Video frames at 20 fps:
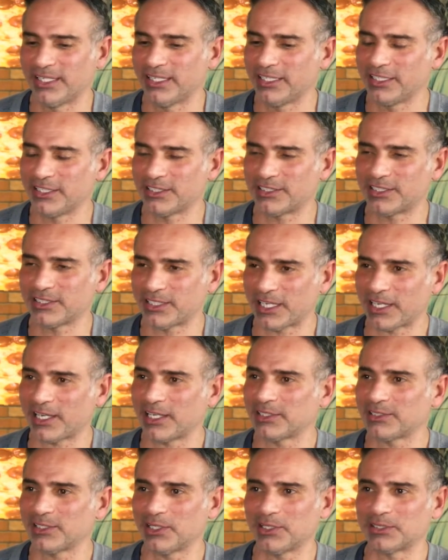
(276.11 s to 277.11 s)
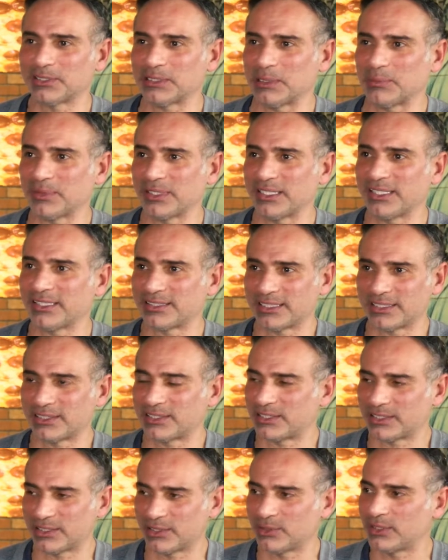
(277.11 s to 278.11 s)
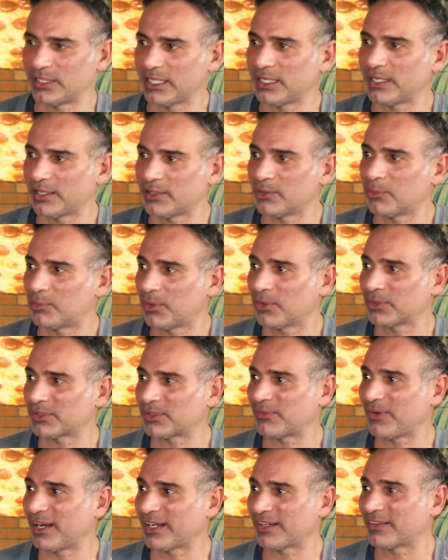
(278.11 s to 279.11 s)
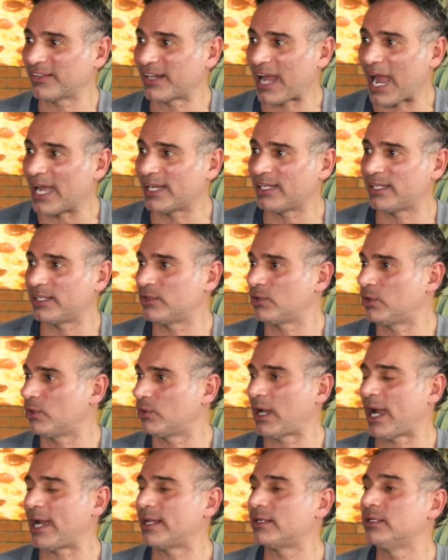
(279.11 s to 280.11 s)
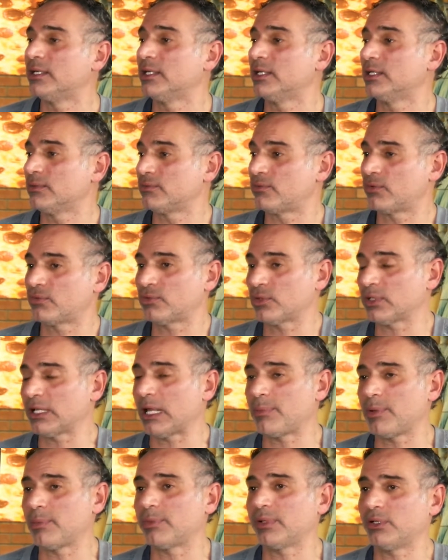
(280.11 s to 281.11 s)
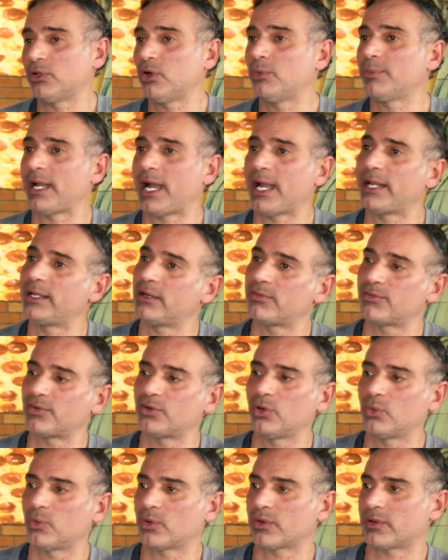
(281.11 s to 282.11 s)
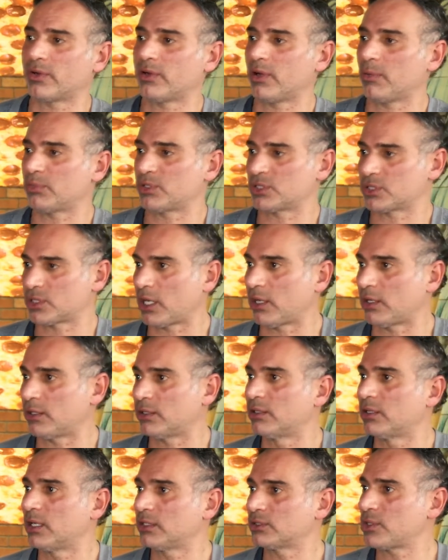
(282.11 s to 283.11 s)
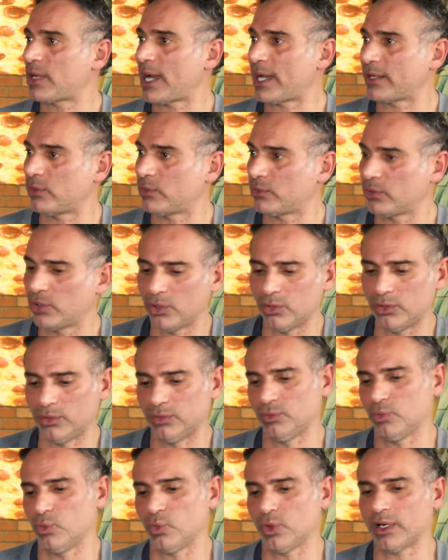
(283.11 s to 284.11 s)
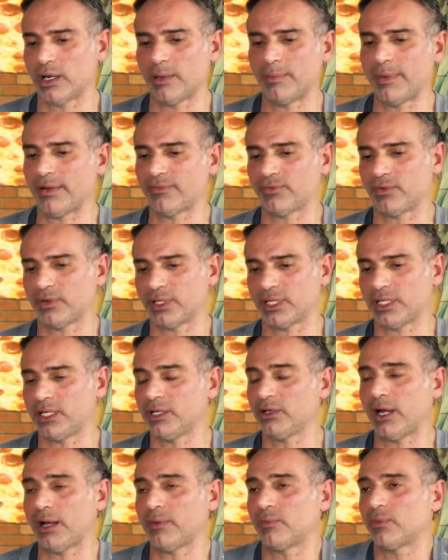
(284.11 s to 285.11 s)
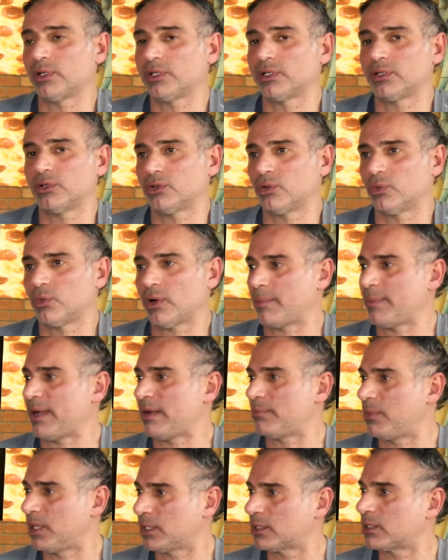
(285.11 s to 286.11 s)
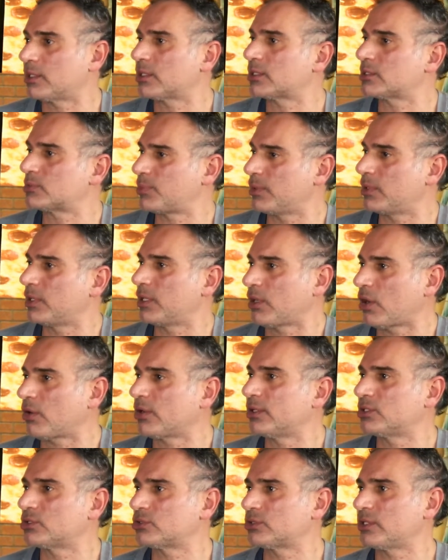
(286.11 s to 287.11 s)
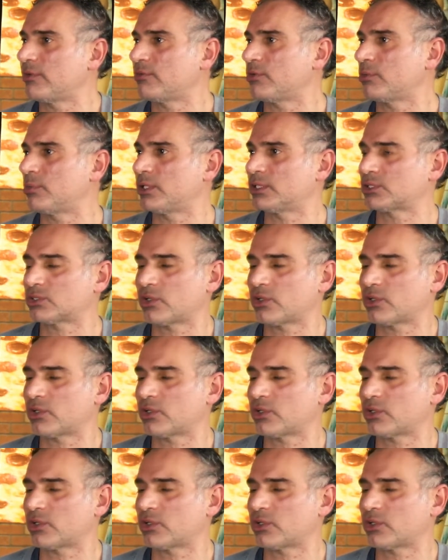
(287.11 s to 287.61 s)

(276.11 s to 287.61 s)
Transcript: he says, I got to tell you something. He says, you did it. You broke the record. And I didn't know. For a lot of people that know me, I never know where the numbers are. So I don't know where I'm at for the year. I really don't know where I'm at monthly, because in our industry, everybody's